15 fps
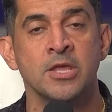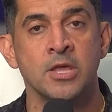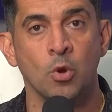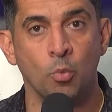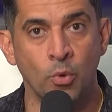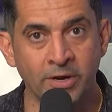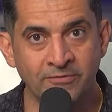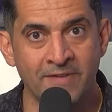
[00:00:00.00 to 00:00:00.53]

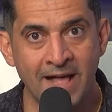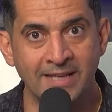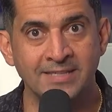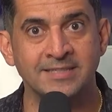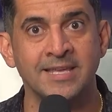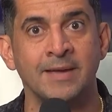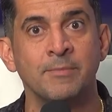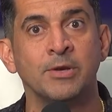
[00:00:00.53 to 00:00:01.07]
with
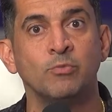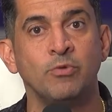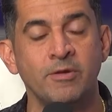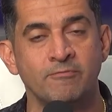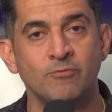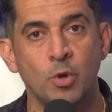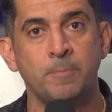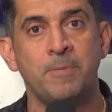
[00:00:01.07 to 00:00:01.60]
Valuetainment,
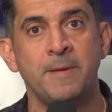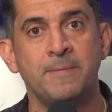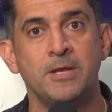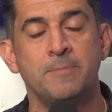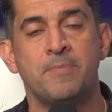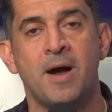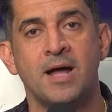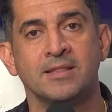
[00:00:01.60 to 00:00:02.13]
with PBD
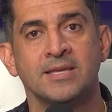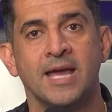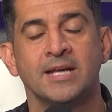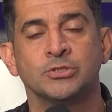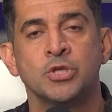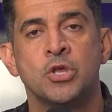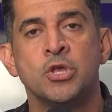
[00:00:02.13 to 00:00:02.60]
Podcast,